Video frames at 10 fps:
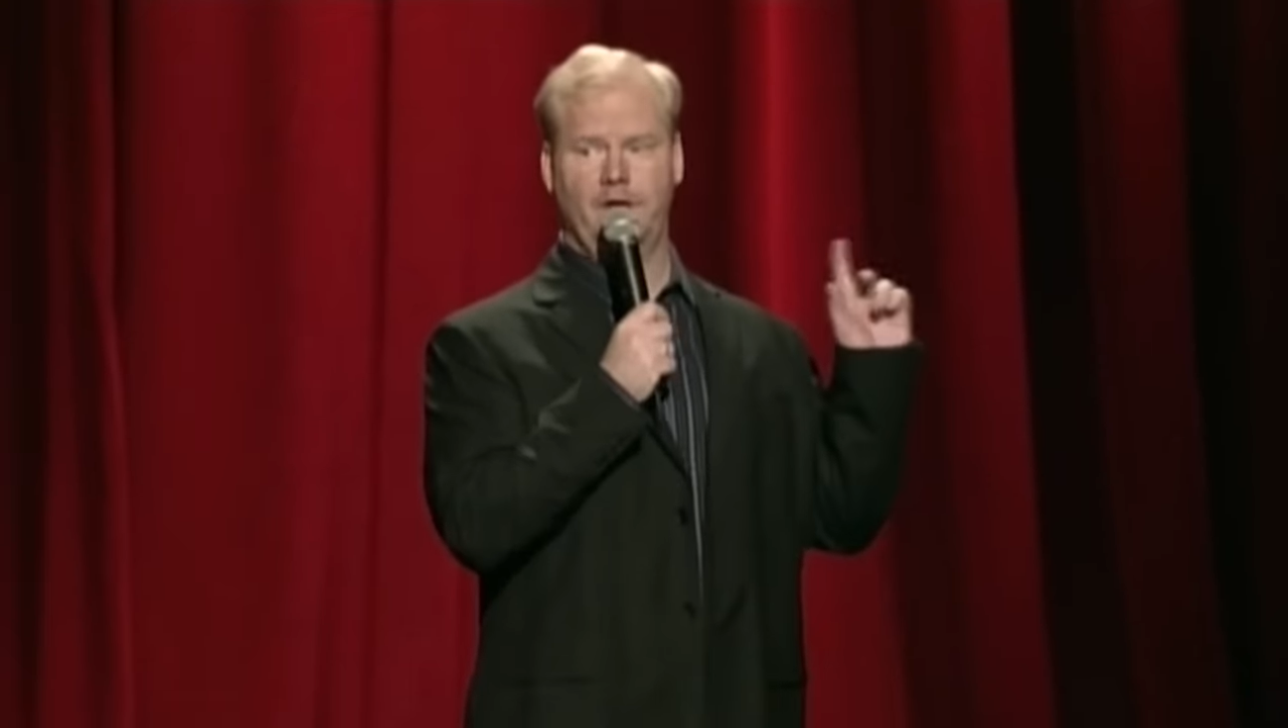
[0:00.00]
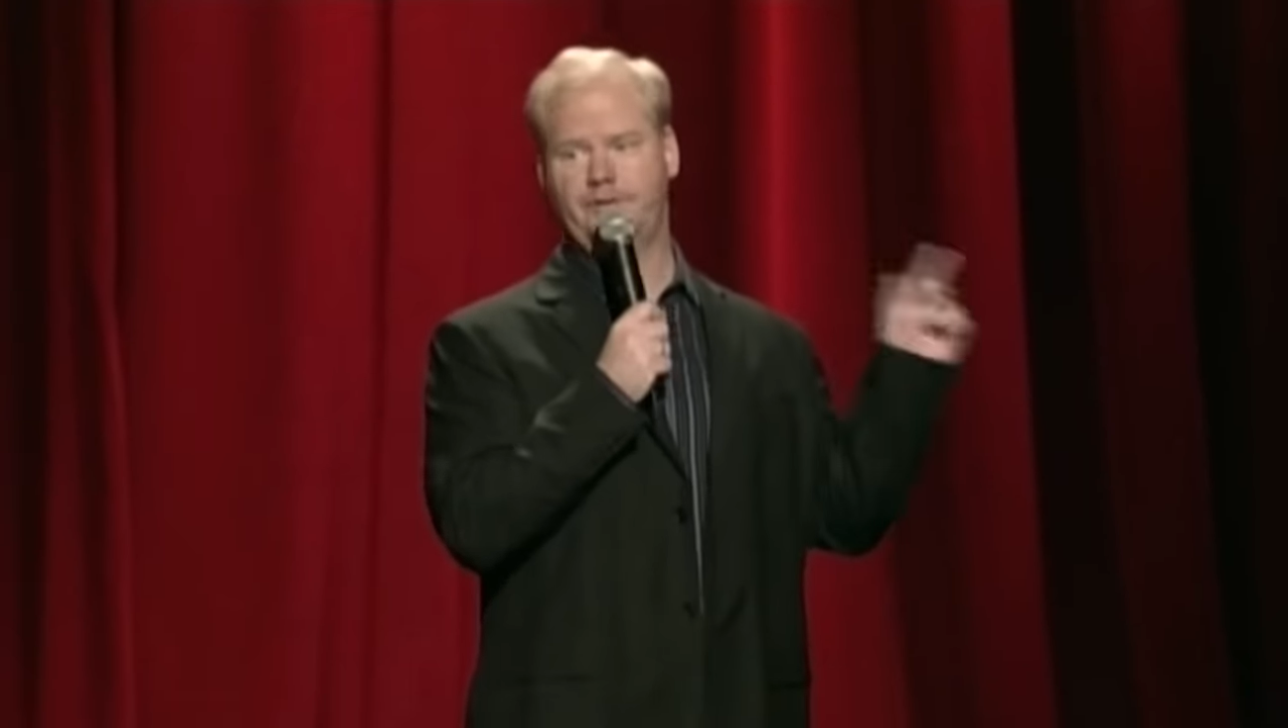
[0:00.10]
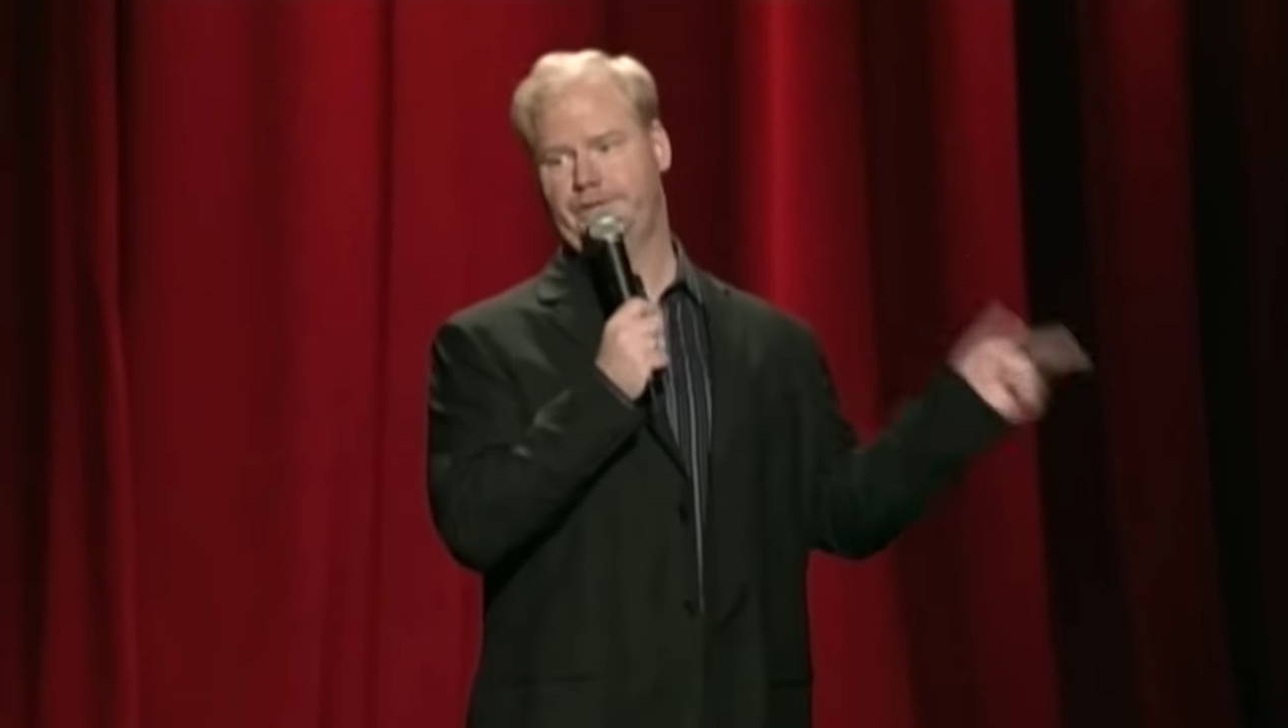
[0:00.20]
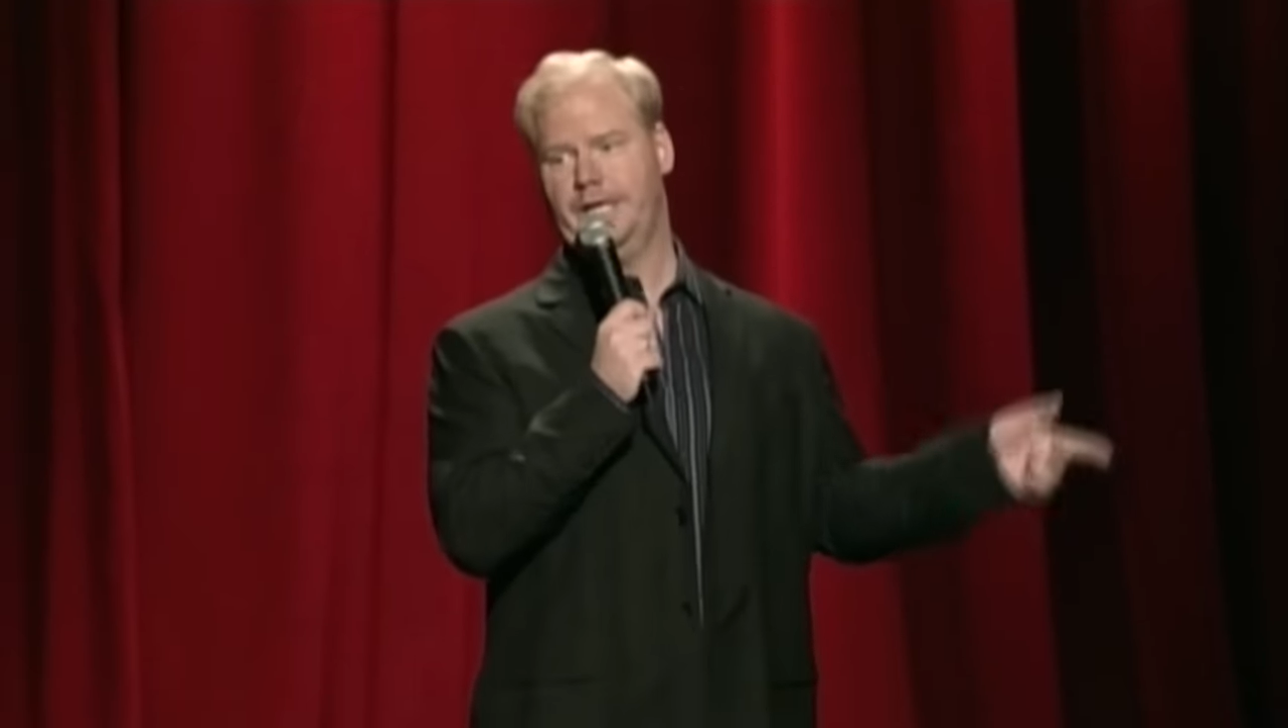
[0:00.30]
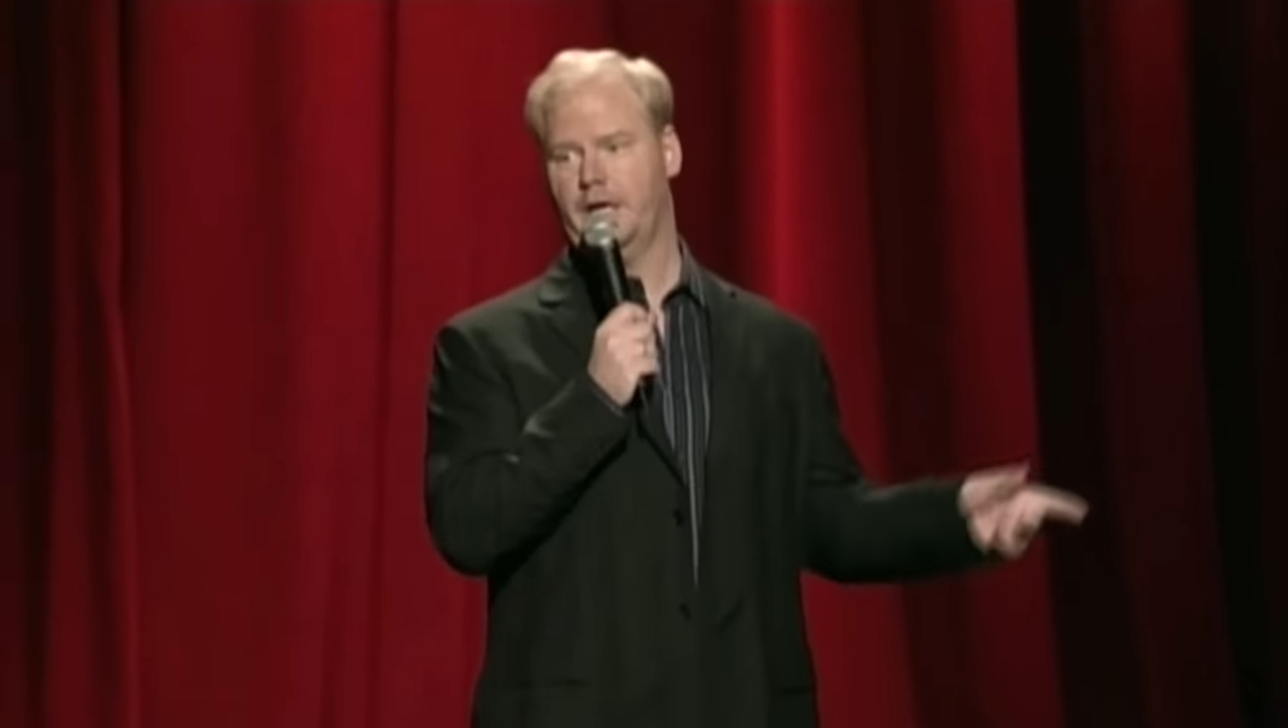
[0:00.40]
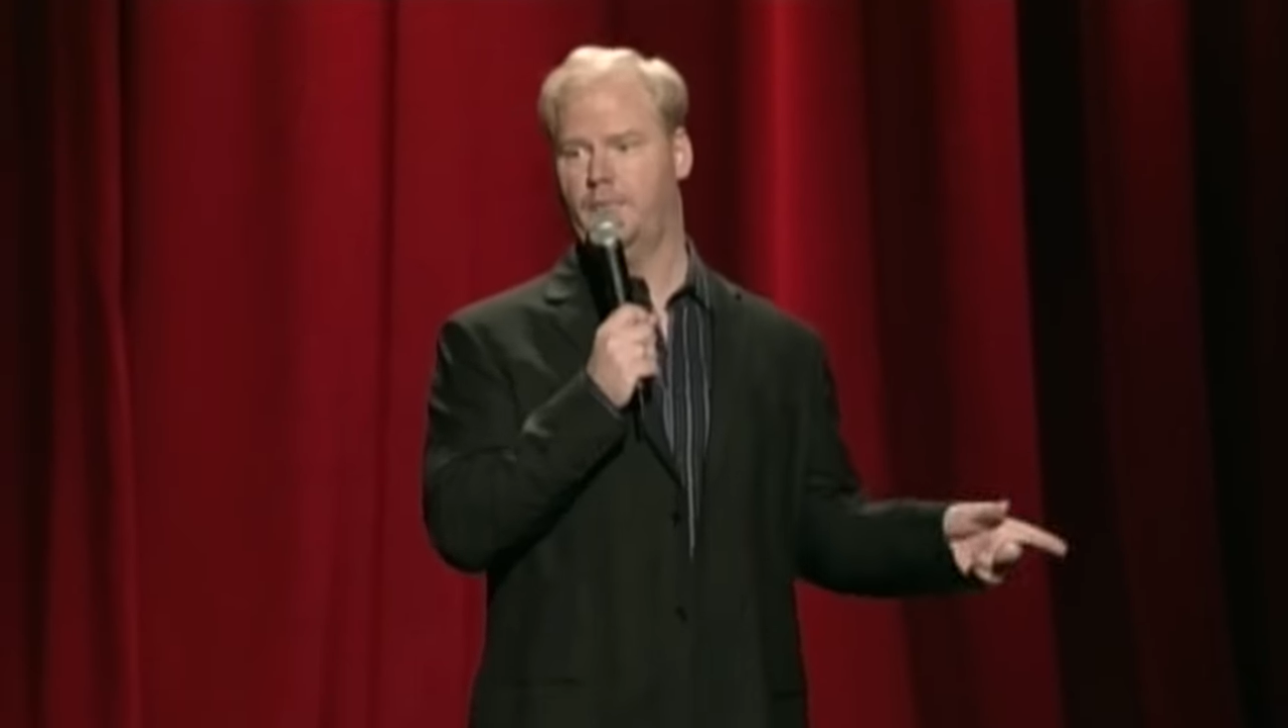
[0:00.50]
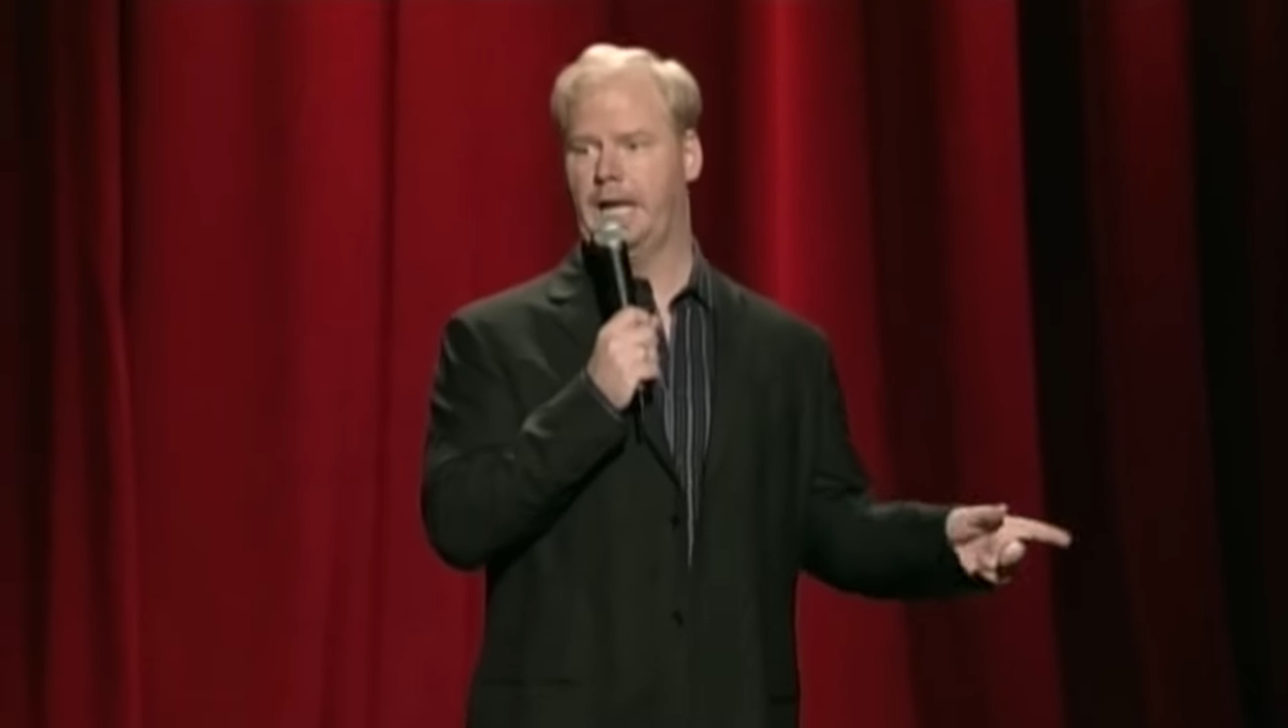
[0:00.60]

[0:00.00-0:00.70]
those cinder